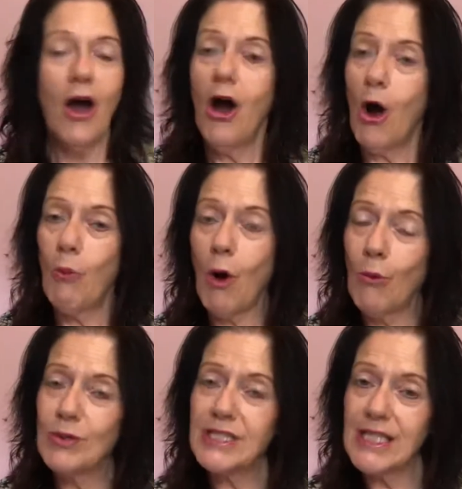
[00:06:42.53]
And what
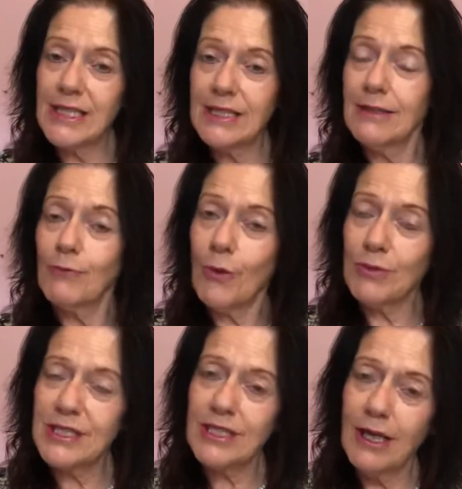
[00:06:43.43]
was
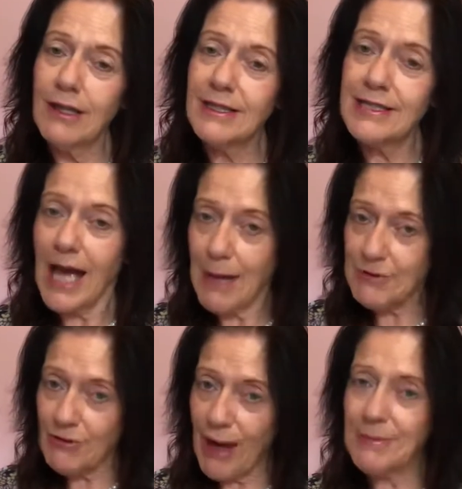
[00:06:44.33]
the taps
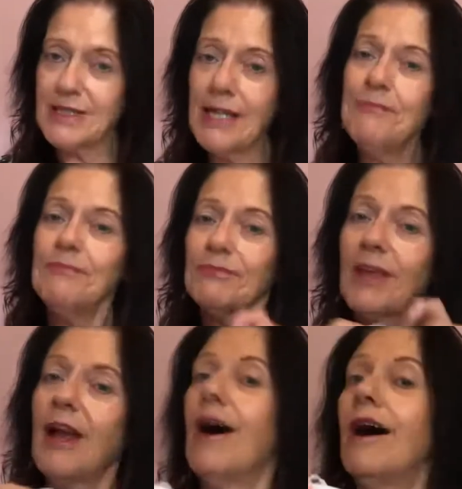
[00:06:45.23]
wrapped in?
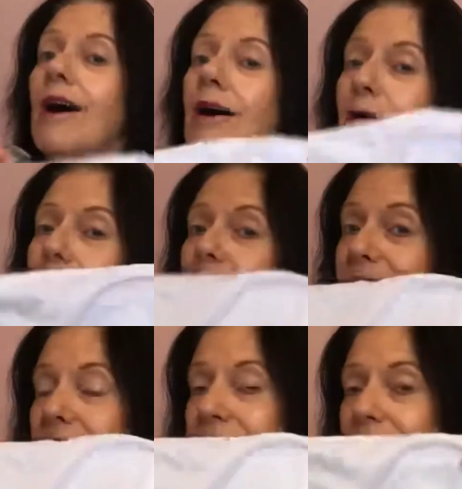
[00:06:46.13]

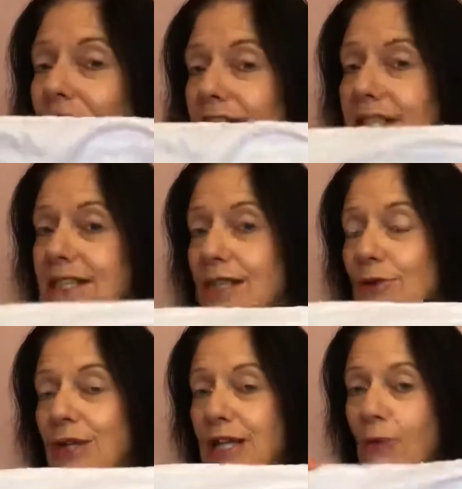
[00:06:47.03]
But a nice
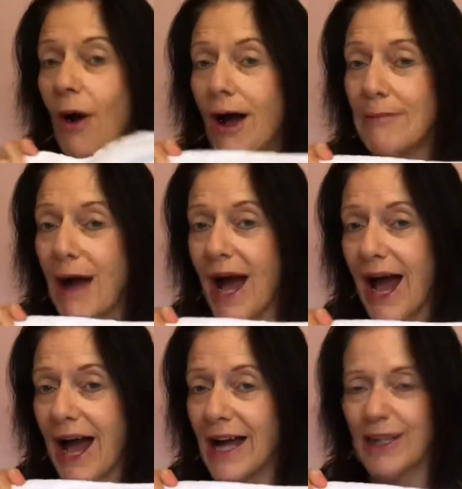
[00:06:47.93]
silky white
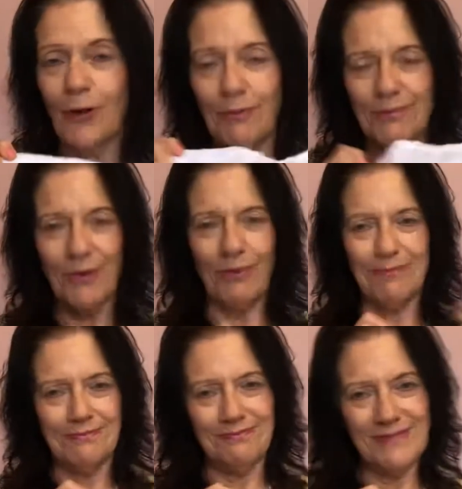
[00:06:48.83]
bag. Not
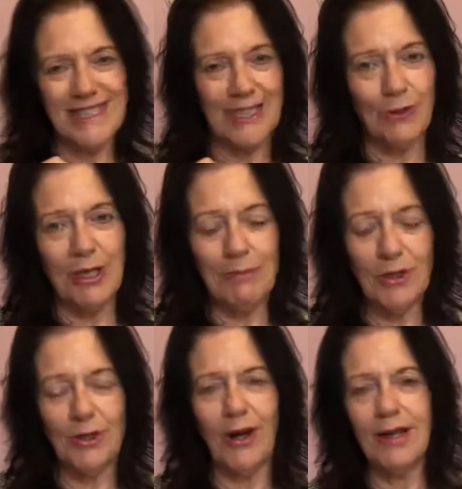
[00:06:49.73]
silky
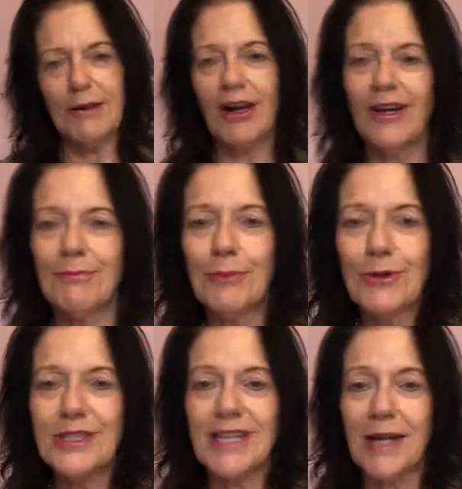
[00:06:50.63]
blue like the
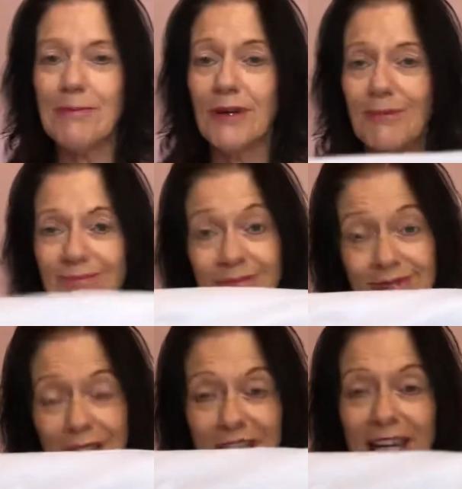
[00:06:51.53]
book said, but
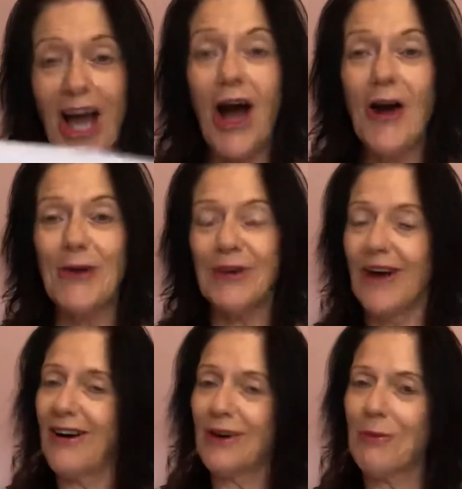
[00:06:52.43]
there you go.
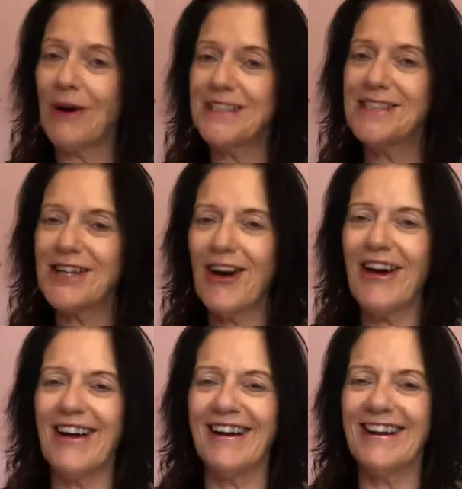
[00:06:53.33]
I got my
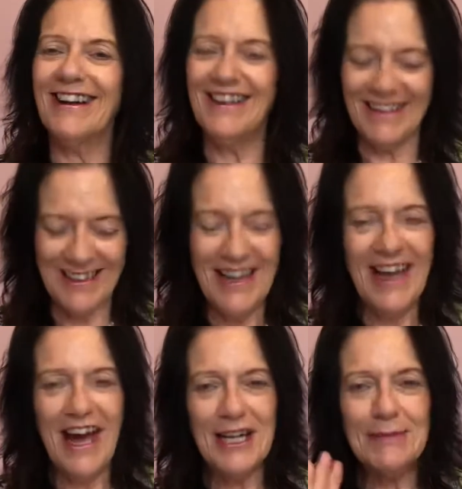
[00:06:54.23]
desire. And
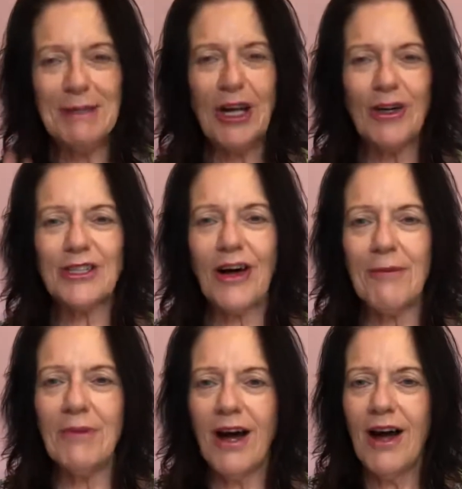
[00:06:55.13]
it's because
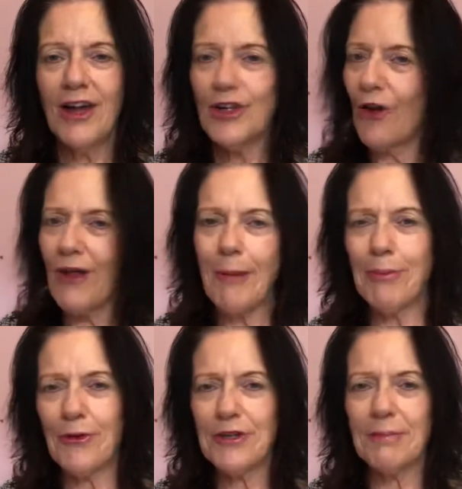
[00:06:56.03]
I'm not that
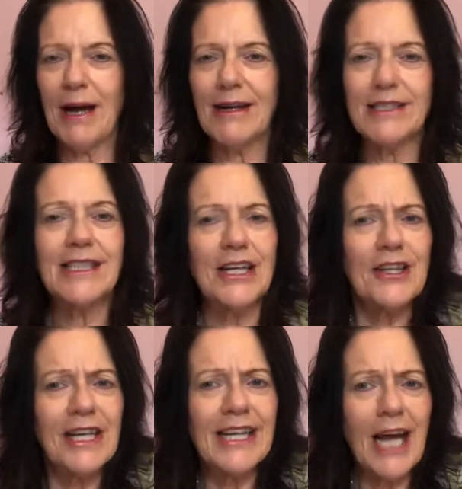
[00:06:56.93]
bothered about it
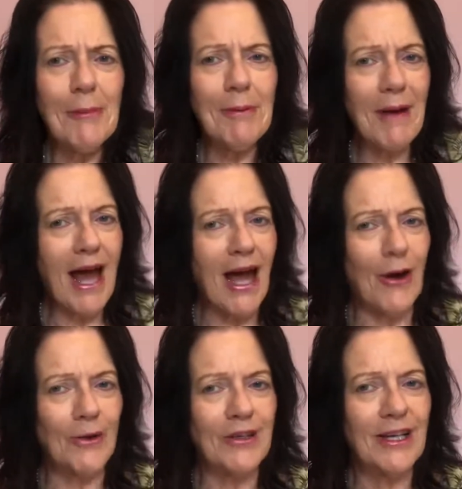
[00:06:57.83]
that it come
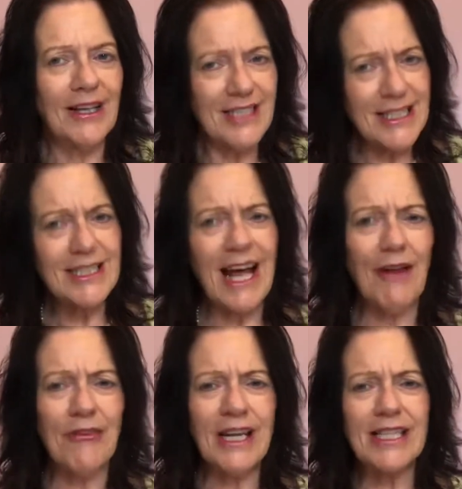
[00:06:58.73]
about. This is how
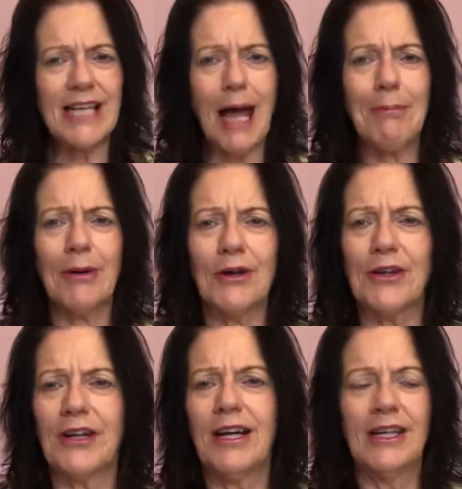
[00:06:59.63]
things
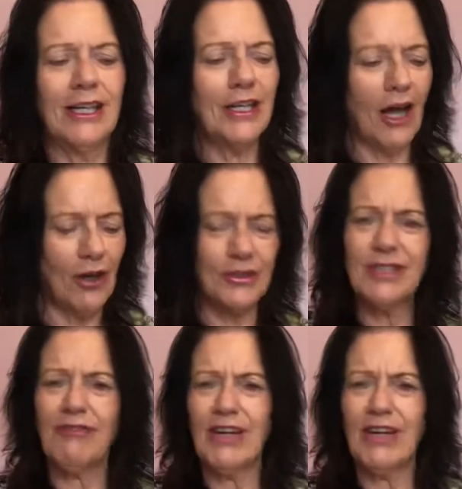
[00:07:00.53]
happen. You know, just